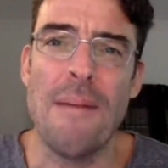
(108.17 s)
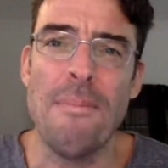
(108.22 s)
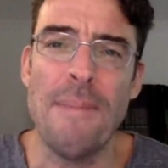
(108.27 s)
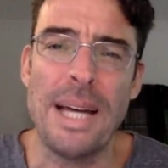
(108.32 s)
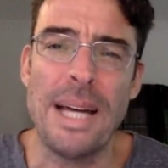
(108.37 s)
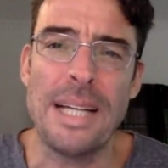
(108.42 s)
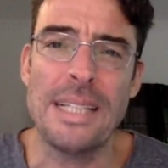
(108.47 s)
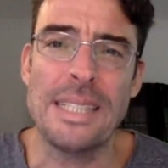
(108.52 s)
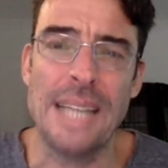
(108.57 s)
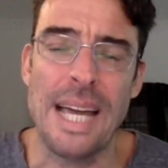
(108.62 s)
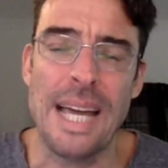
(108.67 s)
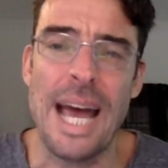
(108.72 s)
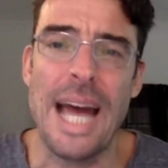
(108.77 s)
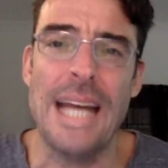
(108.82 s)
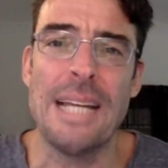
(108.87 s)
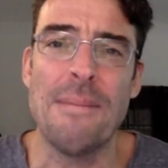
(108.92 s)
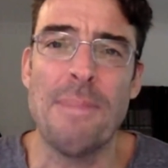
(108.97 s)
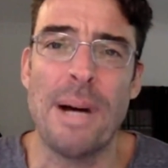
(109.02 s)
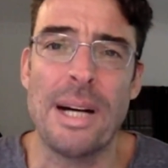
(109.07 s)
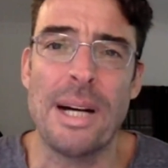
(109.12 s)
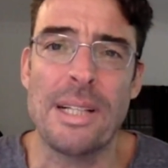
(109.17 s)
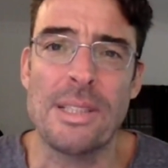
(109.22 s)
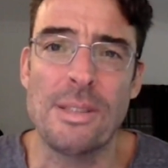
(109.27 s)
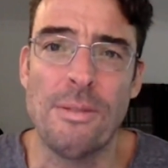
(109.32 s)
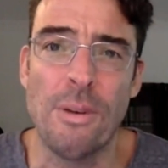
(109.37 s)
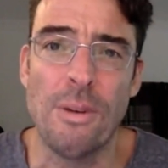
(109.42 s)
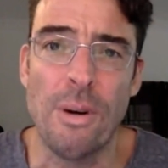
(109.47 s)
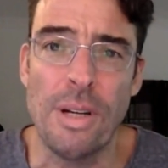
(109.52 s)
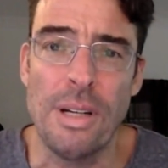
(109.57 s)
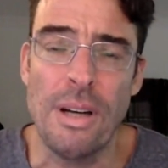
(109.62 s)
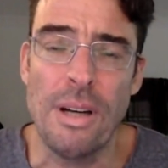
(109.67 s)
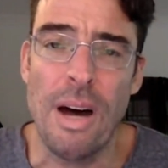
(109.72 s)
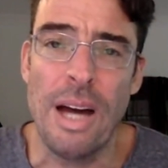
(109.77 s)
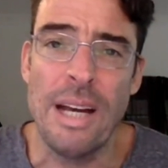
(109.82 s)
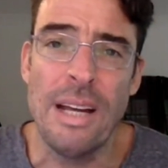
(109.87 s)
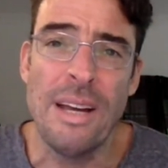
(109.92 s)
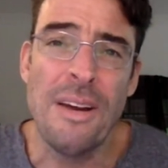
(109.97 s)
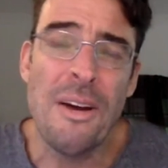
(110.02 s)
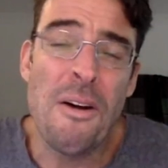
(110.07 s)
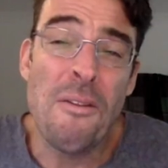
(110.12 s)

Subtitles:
Make it say $80 a fortnight,